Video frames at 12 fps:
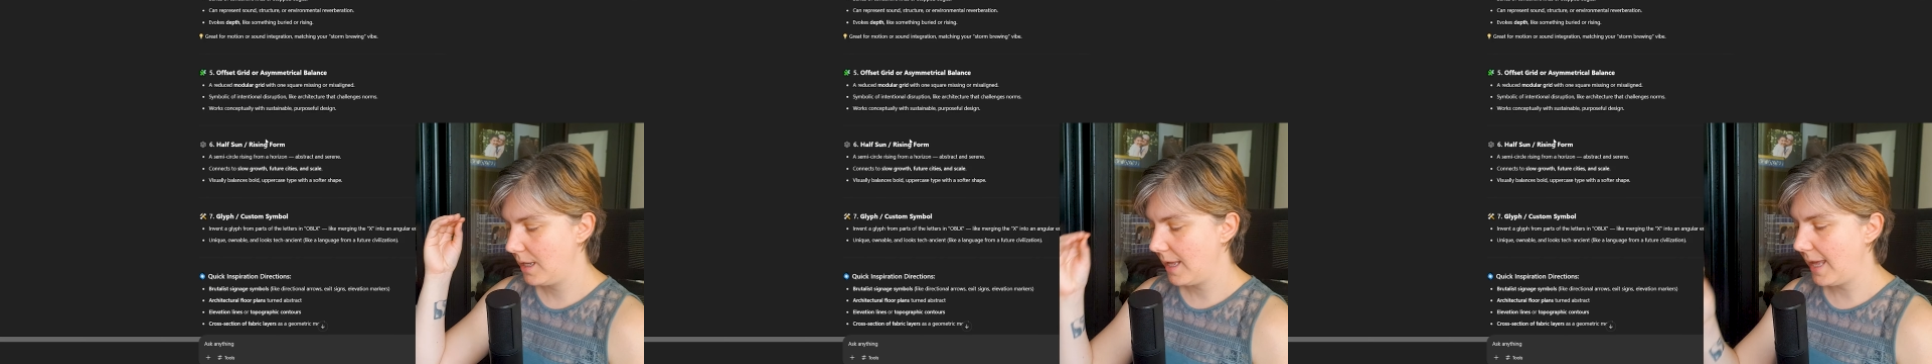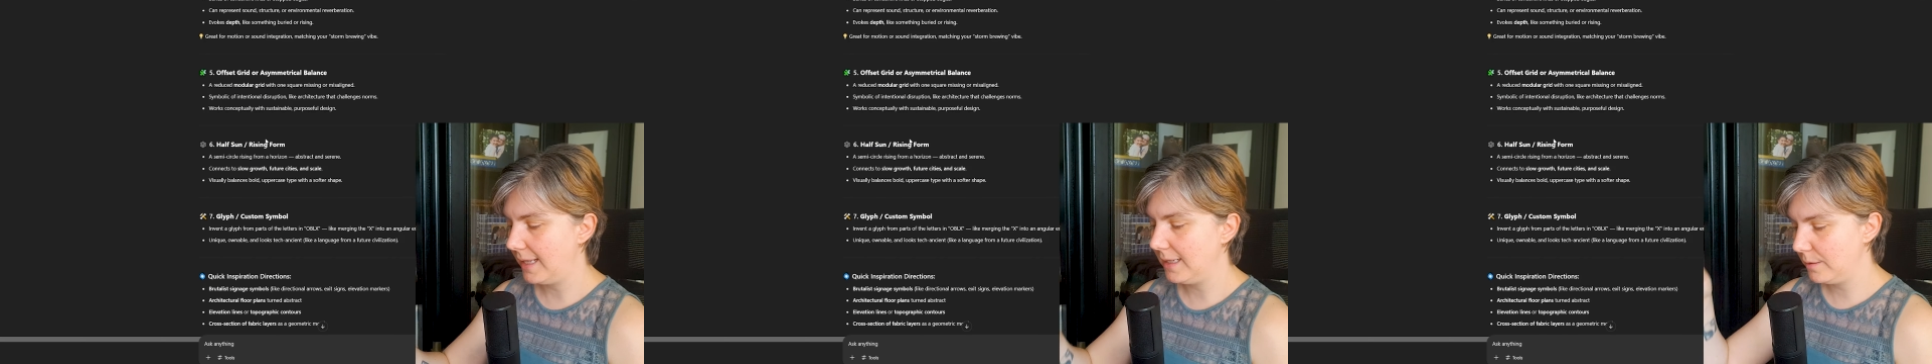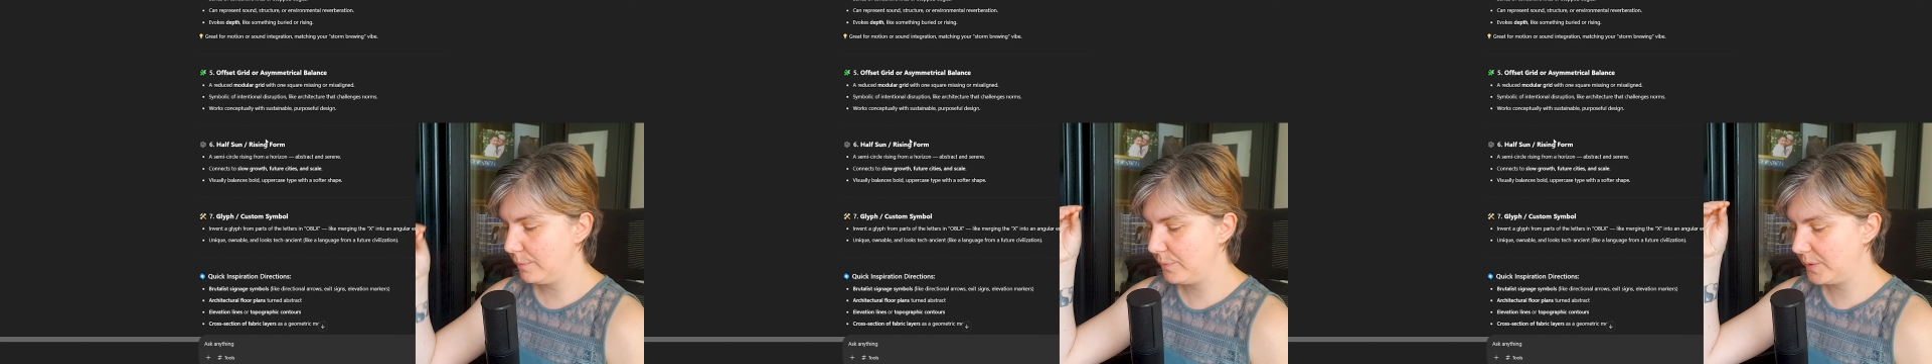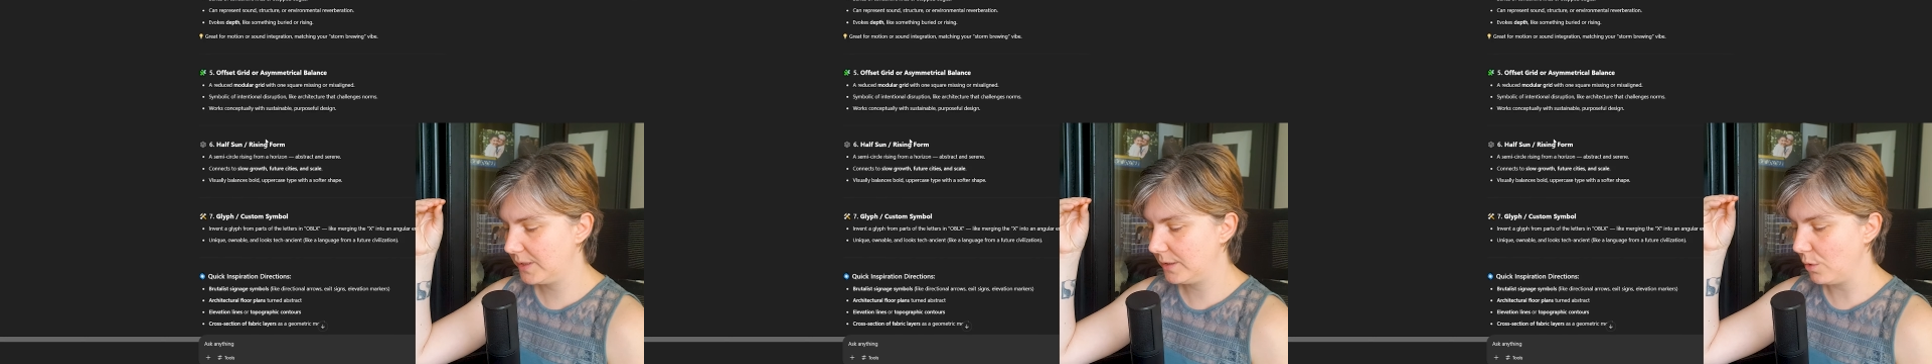
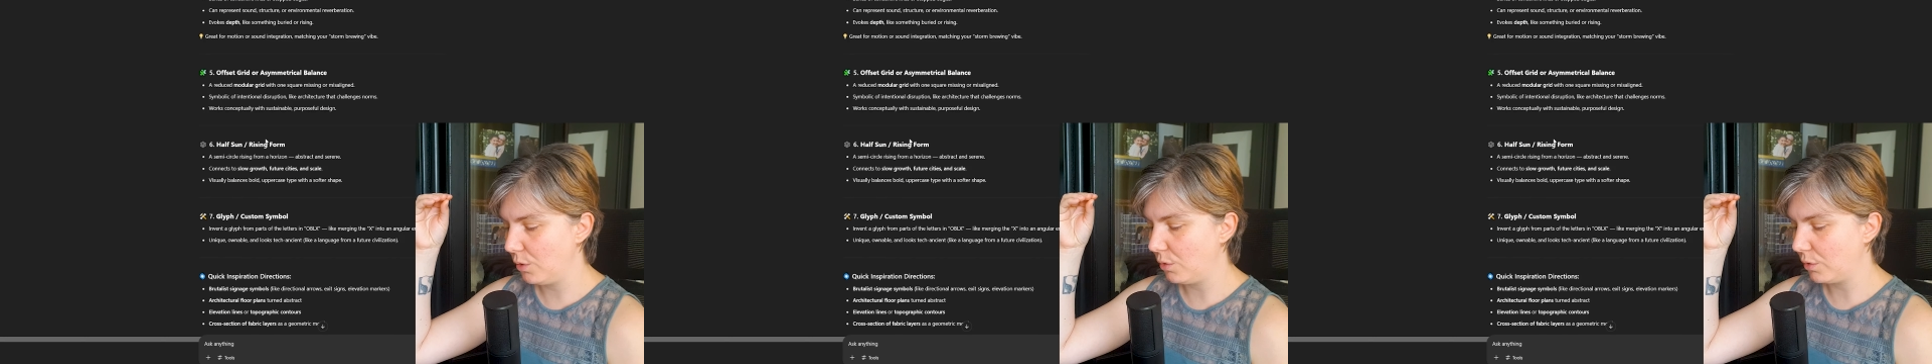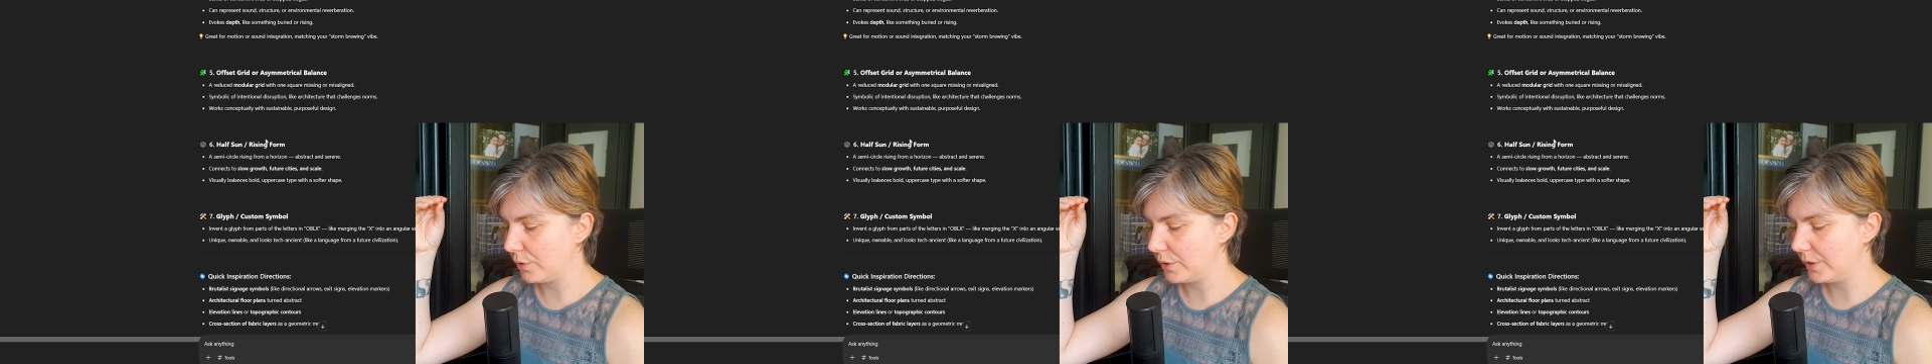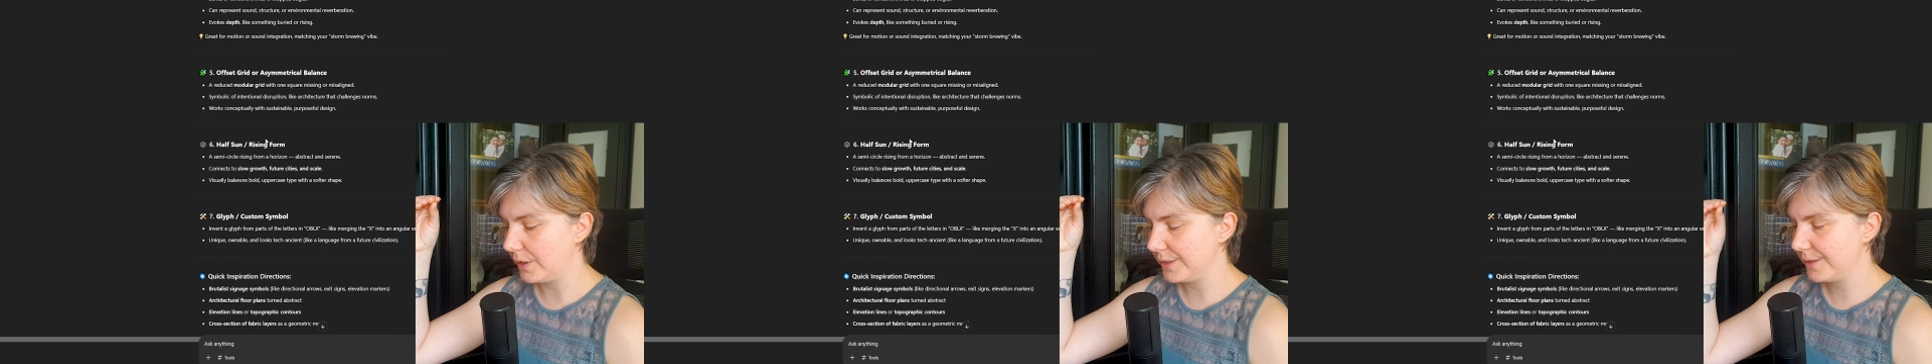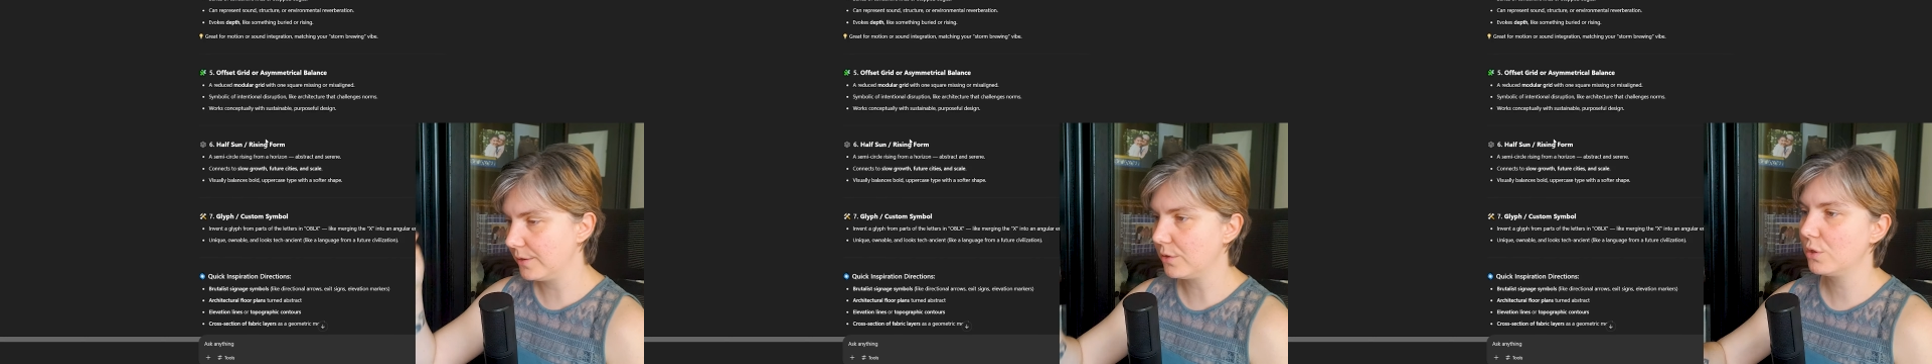ellipse or
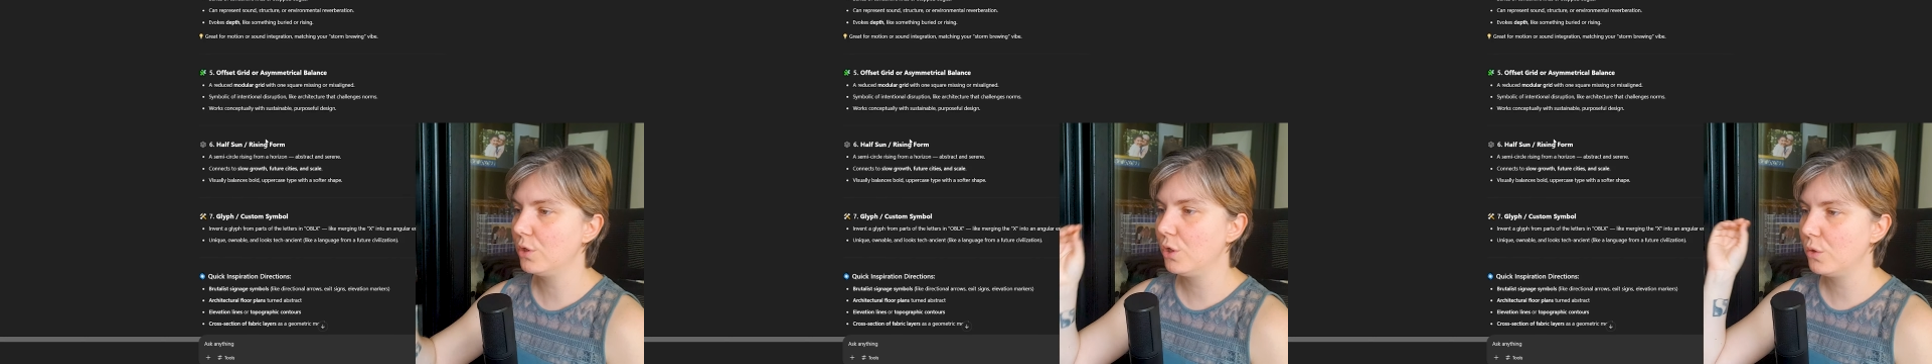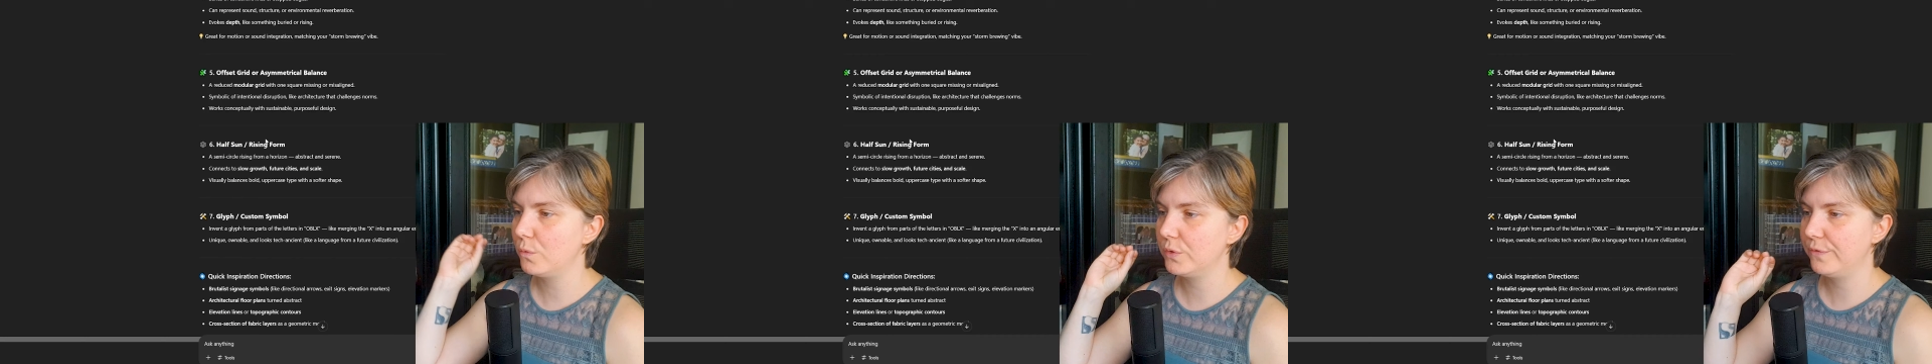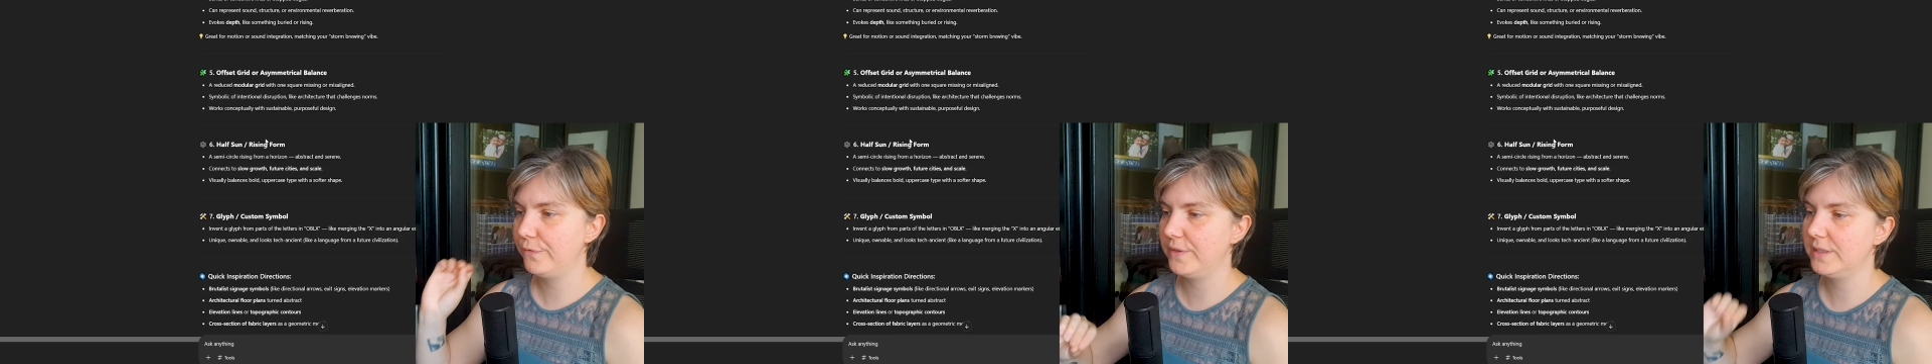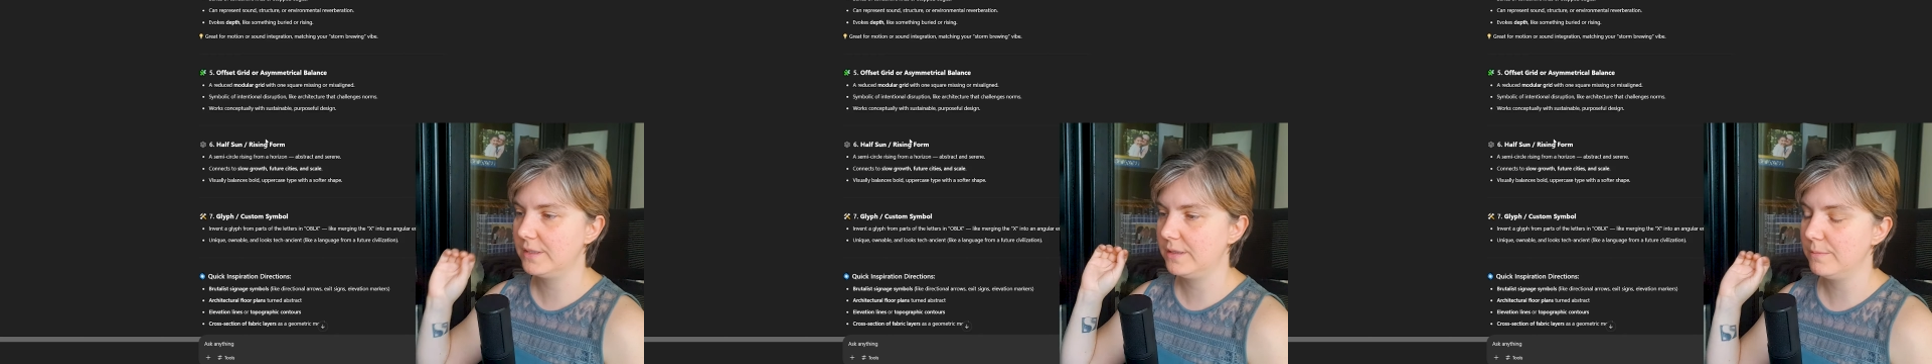circle would fit